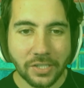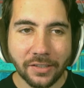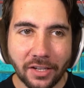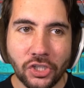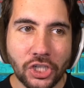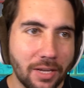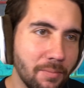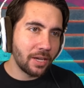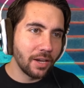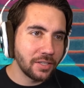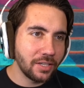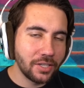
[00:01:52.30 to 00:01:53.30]
is legit
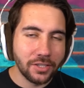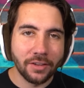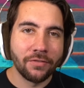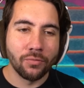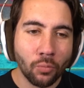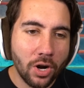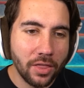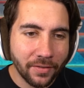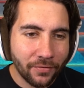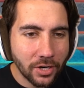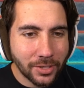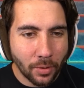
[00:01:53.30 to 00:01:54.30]
because this is the one of
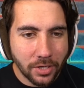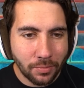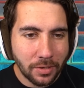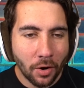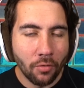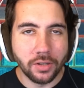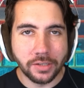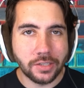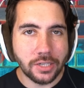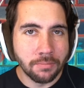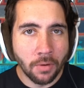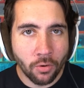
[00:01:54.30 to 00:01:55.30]
the first ones we don't really
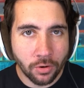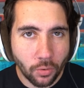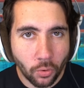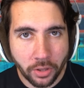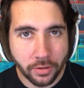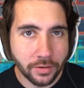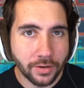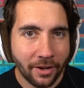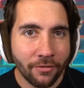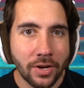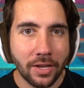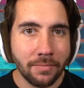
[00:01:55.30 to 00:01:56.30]
see motor oil and
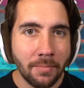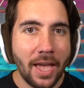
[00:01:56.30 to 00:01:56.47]
like freaking